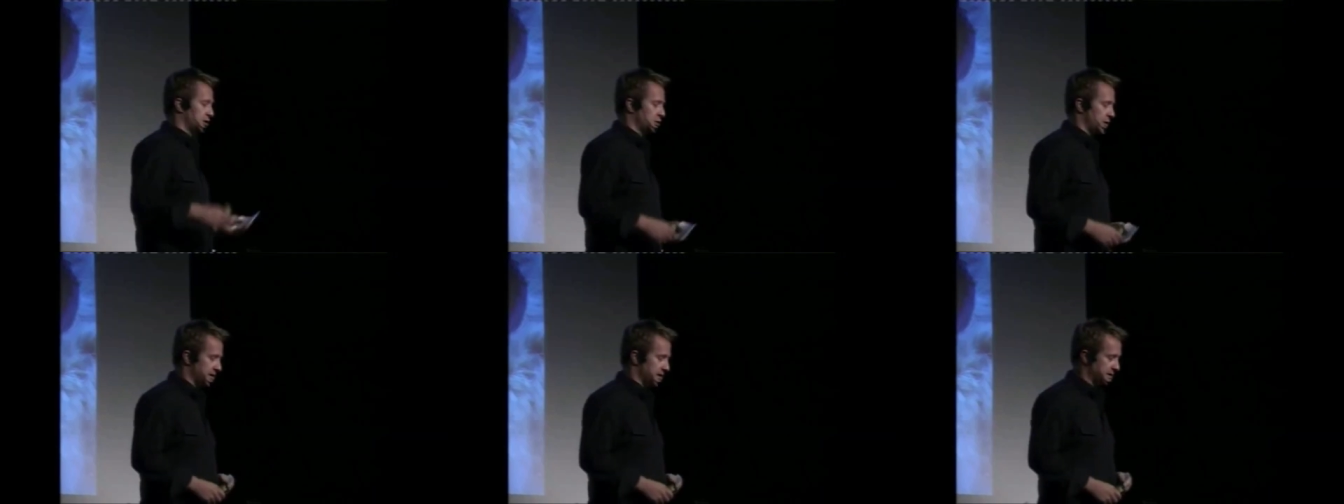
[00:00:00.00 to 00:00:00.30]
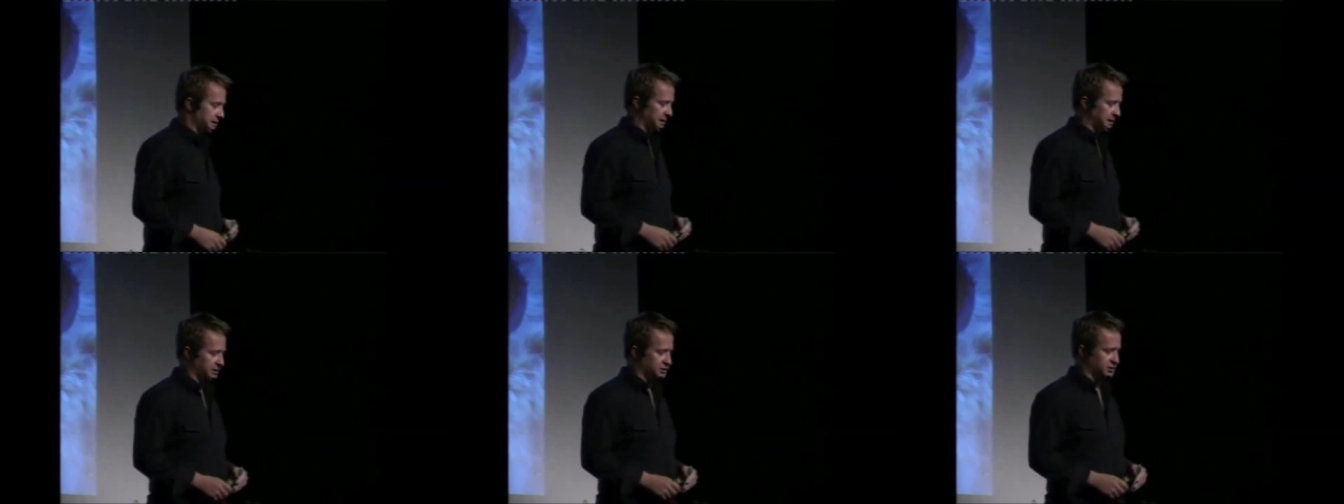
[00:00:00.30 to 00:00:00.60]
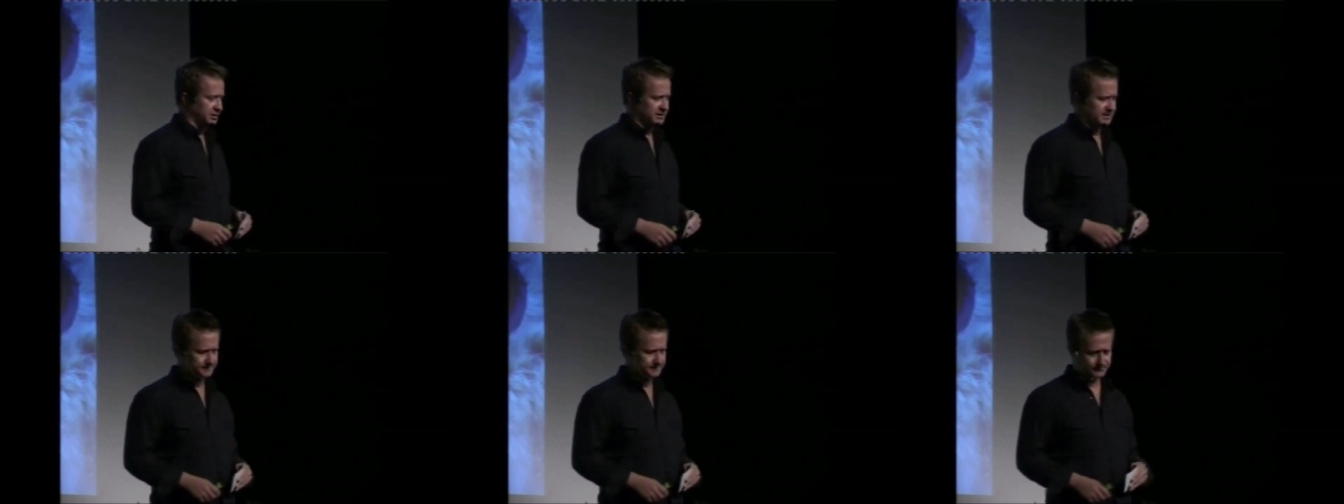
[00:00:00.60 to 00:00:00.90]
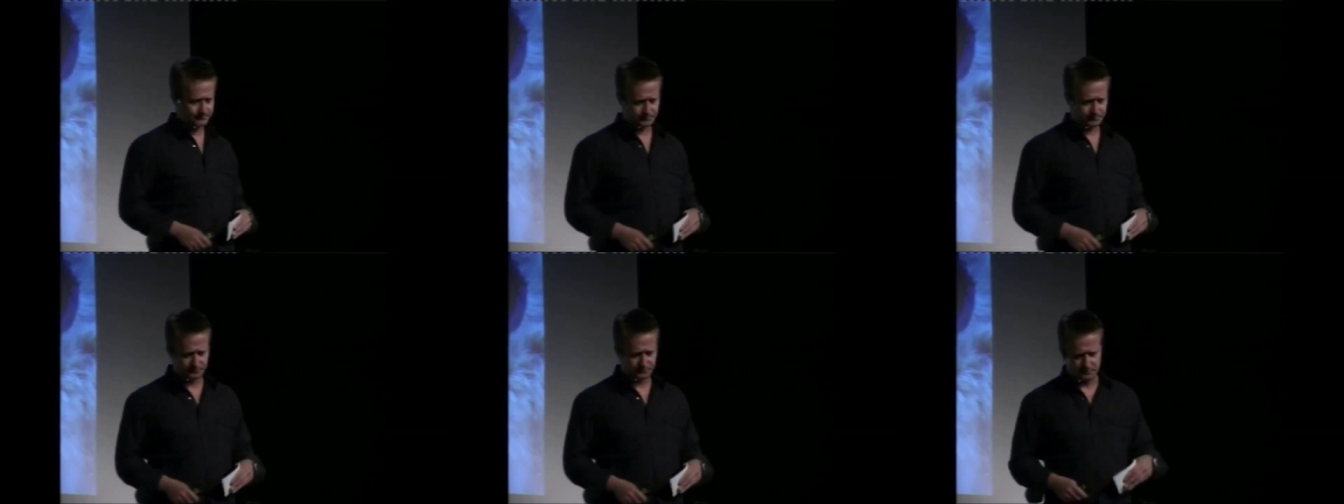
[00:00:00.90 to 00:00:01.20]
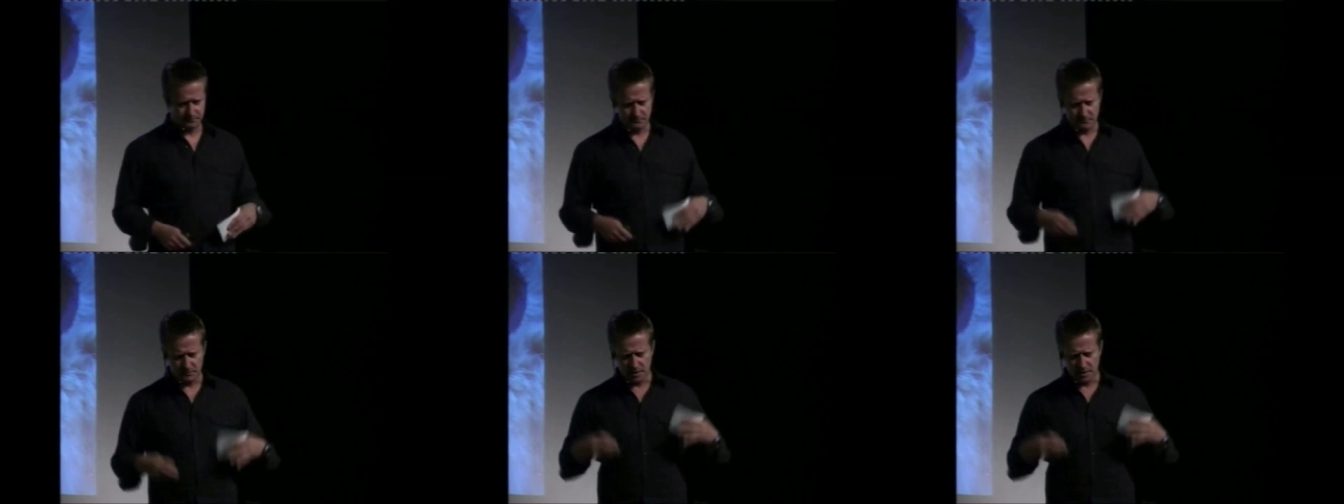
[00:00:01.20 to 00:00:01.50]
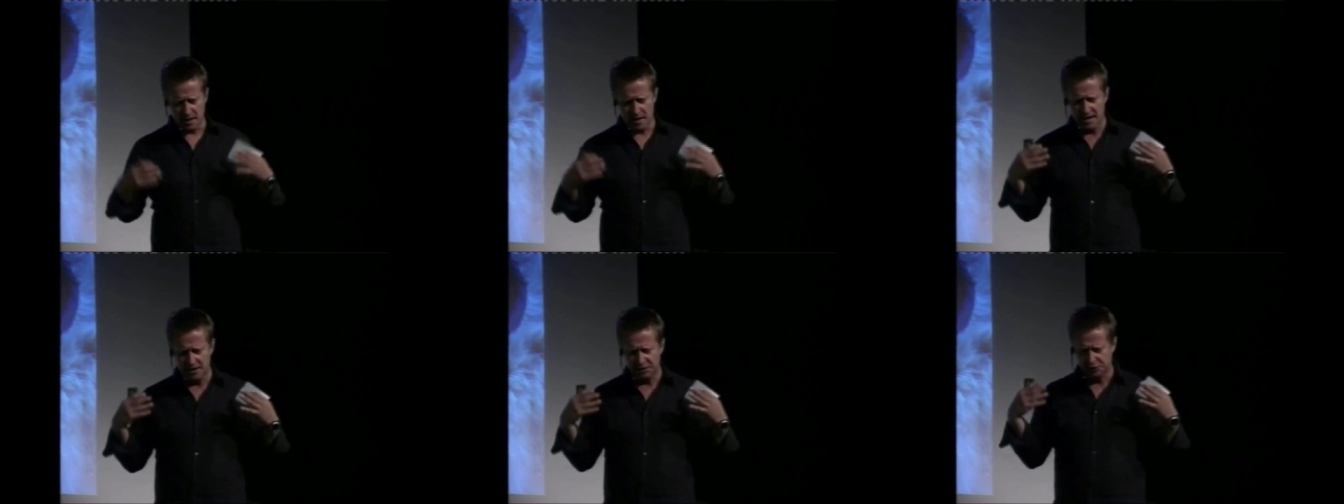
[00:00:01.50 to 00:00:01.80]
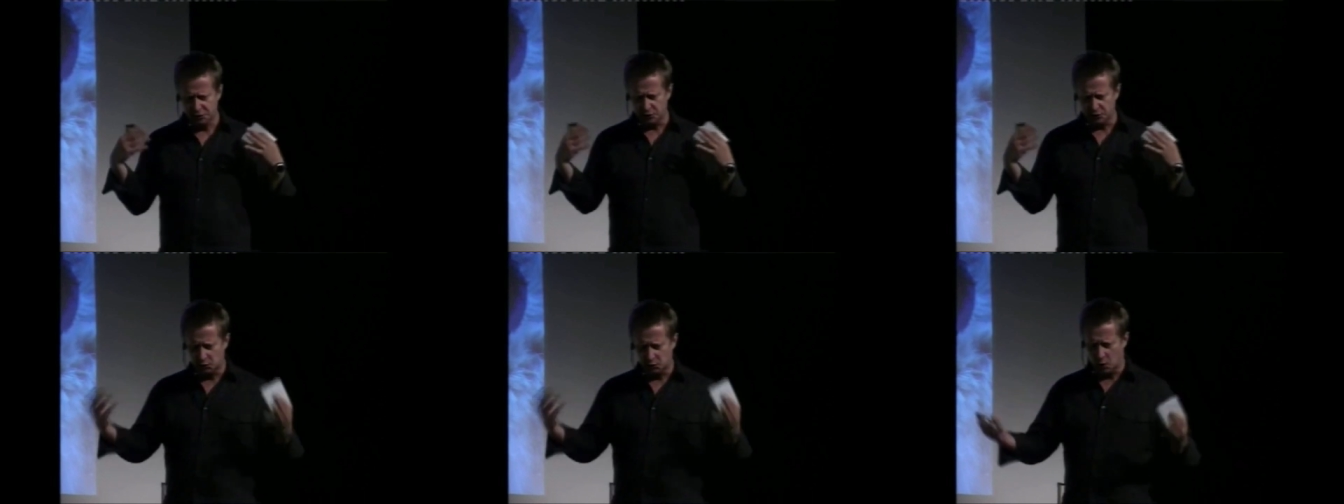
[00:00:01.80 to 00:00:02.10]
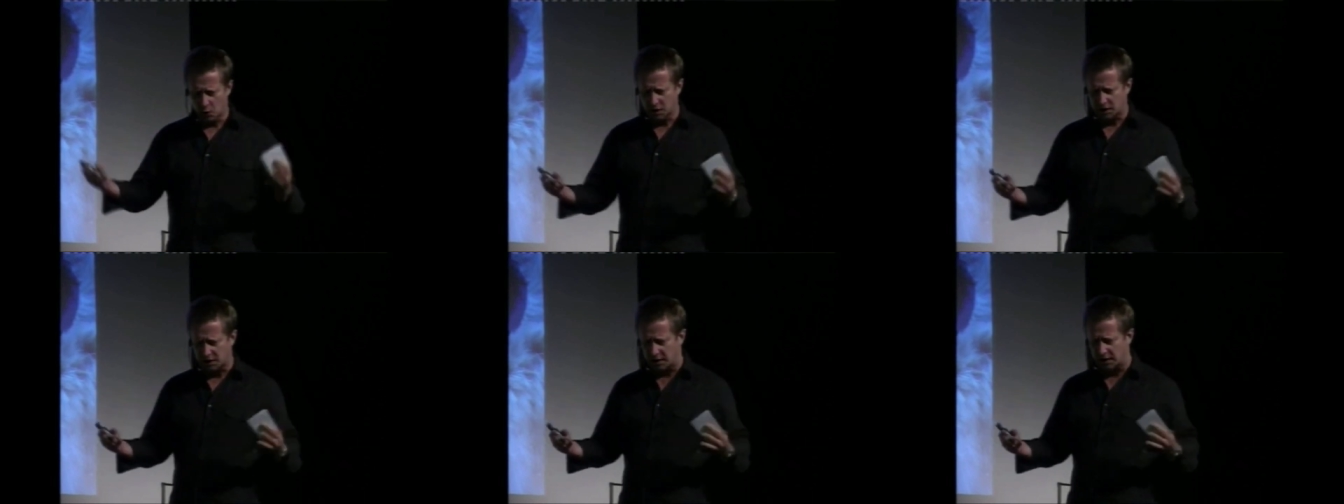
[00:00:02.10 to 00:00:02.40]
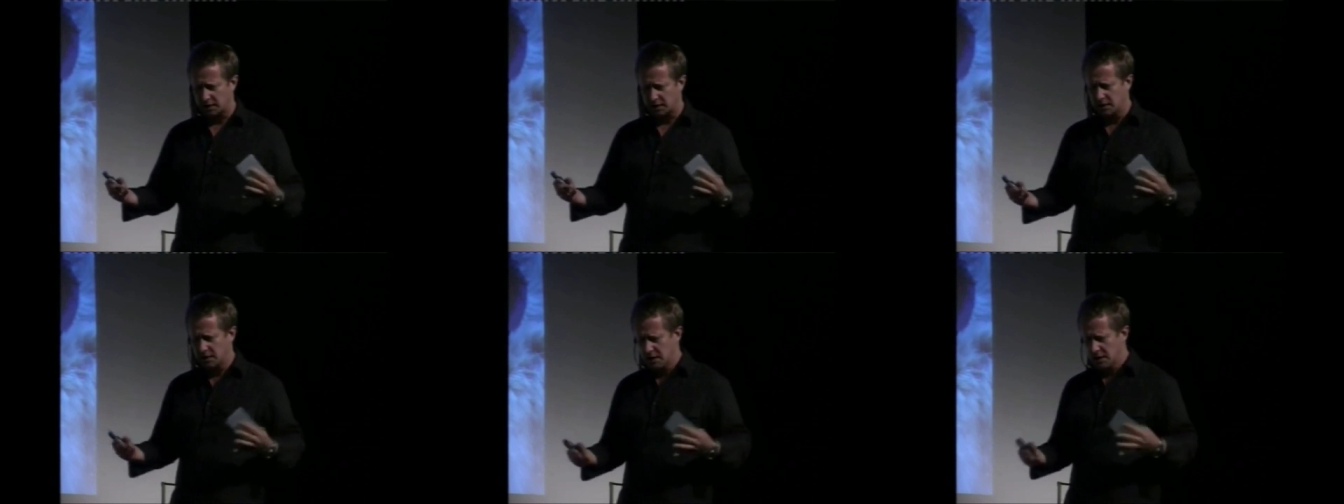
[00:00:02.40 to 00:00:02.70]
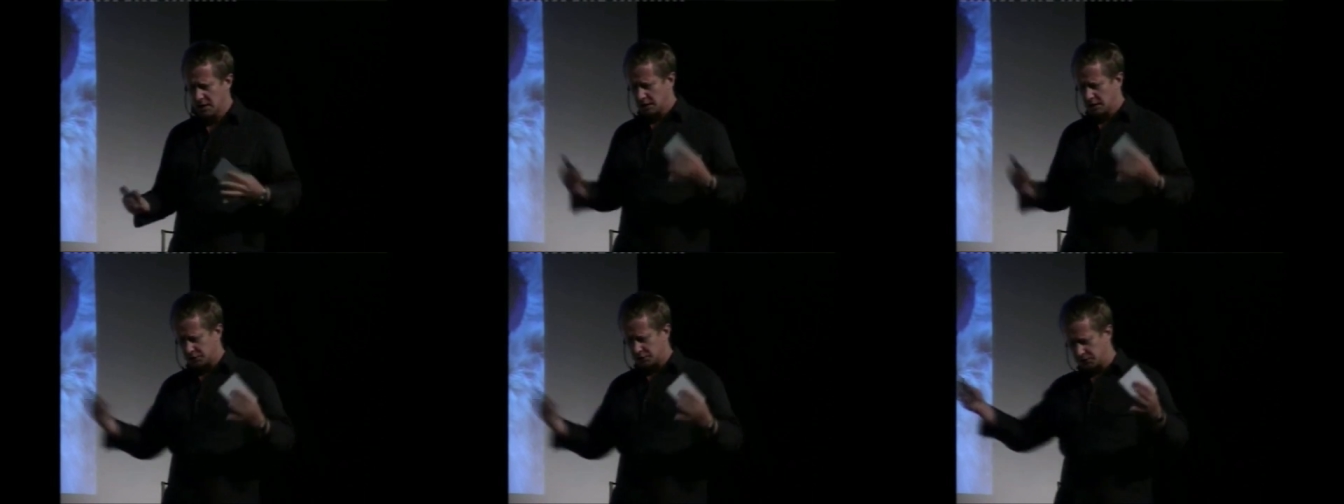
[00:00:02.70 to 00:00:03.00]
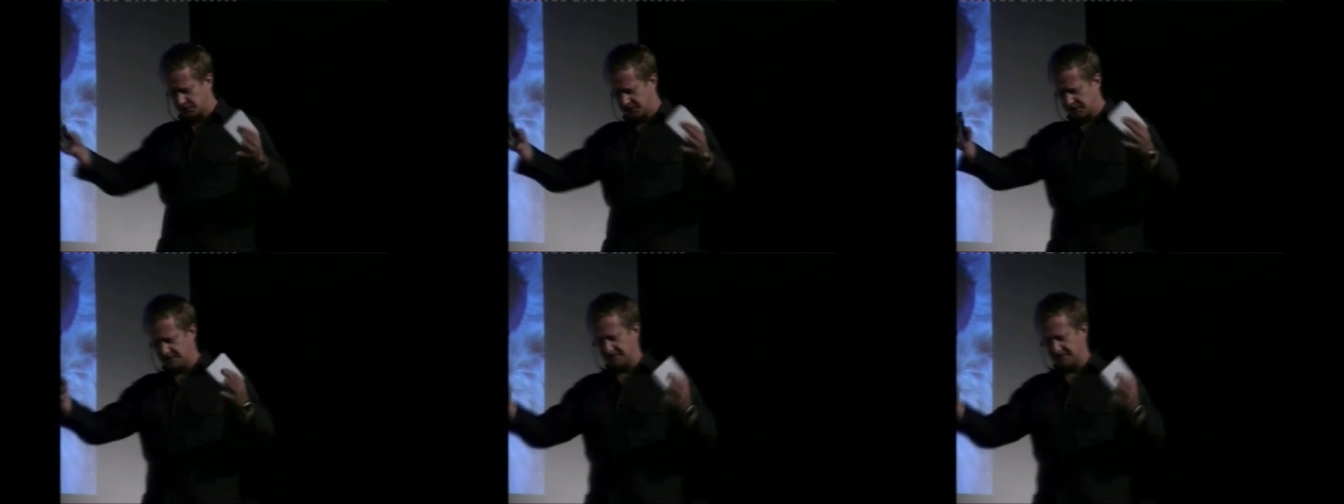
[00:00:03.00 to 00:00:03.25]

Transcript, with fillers: actually quite delicious. And as she was working, she